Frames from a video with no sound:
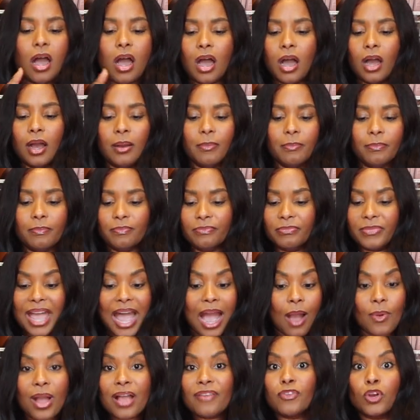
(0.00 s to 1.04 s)

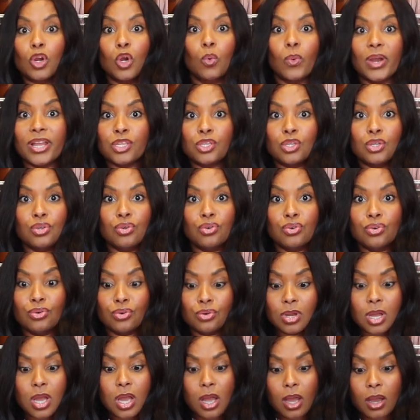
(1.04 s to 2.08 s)
However, when
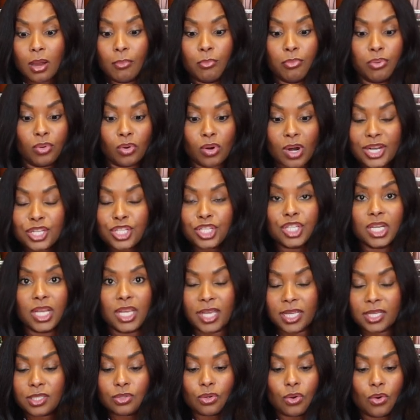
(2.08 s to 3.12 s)
you brush
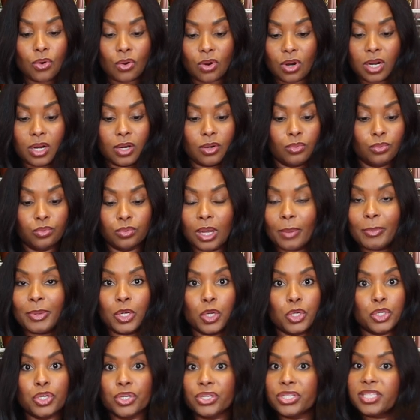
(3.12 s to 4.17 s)
it or rub
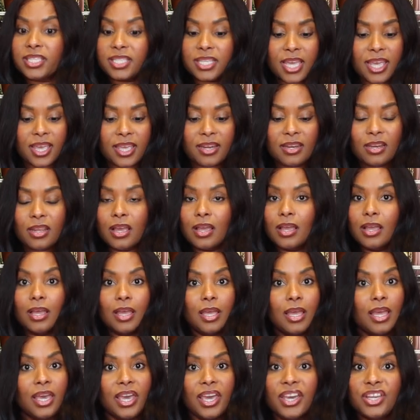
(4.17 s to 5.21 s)
it on your skin,
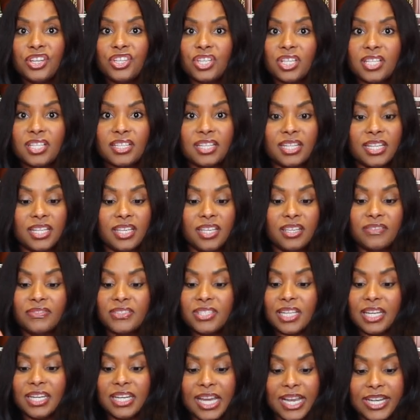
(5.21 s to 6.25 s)
it just
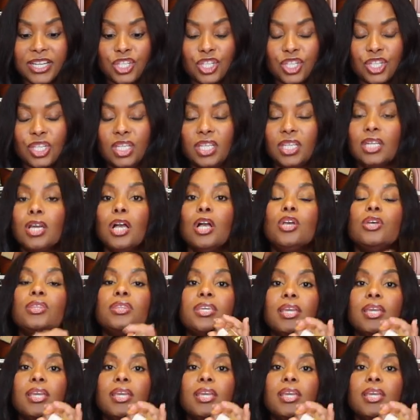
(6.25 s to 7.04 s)
leaves a nice sheen.